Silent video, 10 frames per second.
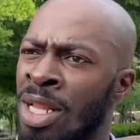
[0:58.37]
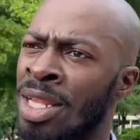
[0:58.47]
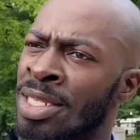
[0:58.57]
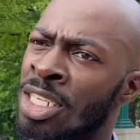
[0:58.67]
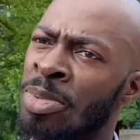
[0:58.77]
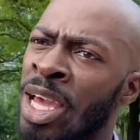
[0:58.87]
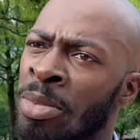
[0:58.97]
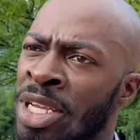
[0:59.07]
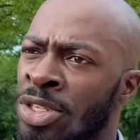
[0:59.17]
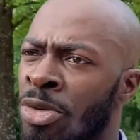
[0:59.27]
let's touch back
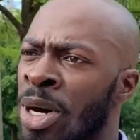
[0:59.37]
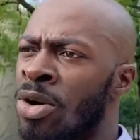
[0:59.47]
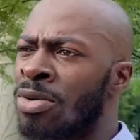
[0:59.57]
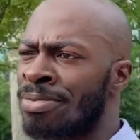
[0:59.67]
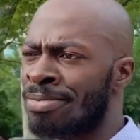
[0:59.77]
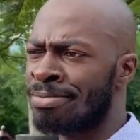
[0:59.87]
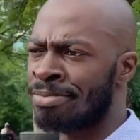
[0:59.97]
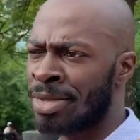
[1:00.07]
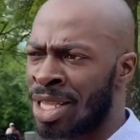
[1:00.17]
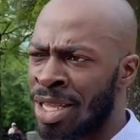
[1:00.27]
base. So about
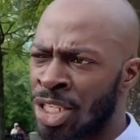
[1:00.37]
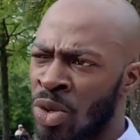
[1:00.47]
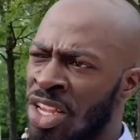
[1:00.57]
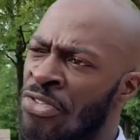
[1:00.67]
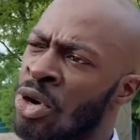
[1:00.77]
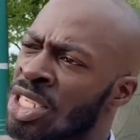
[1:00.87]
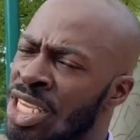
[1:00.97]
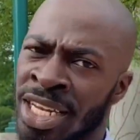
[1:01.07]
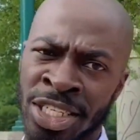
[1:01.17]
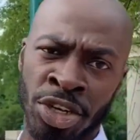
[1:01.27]
in
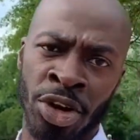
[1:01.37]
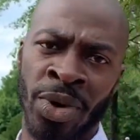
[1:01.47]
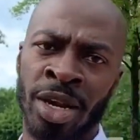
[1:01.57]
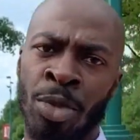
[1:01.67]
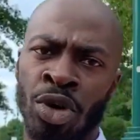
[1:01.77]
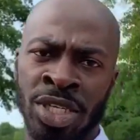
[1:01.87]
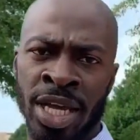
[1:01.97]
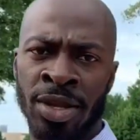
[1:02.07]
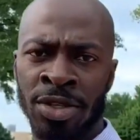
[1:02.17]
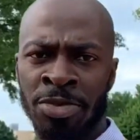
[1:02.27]
2014, I started riding
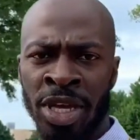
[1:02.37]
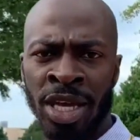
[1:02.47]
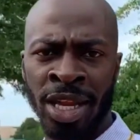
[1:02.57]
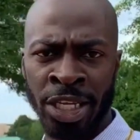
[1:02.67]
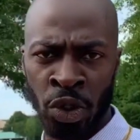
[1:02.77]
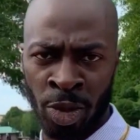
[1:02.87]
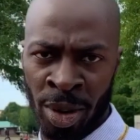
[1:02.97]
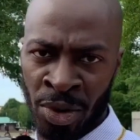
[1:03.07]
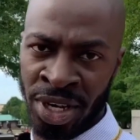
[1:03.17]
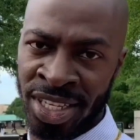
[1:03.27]
motorcycles, me and like two of
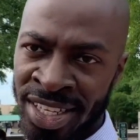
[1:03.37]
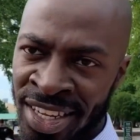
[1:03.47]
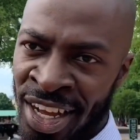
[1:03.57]
my boys.